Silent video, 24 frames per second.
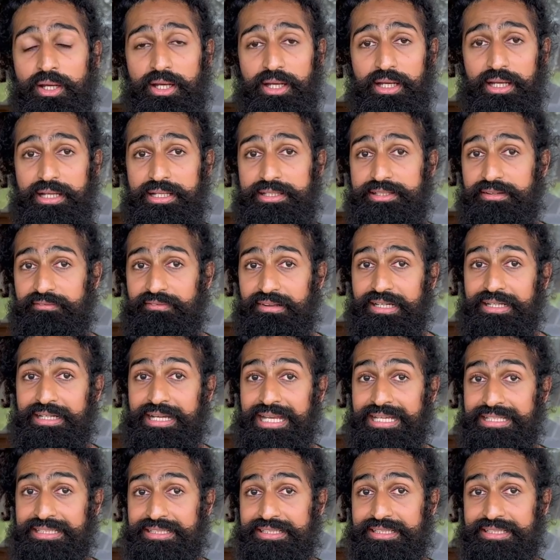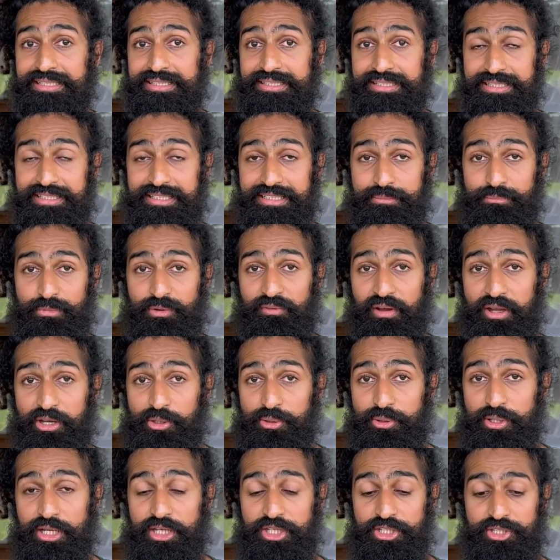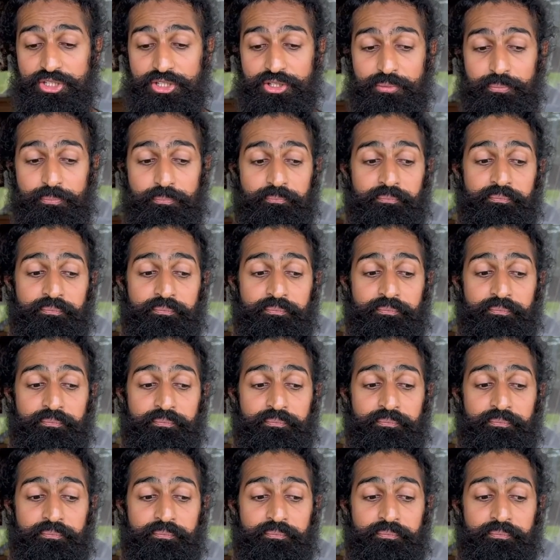It's a very dangerous system of education.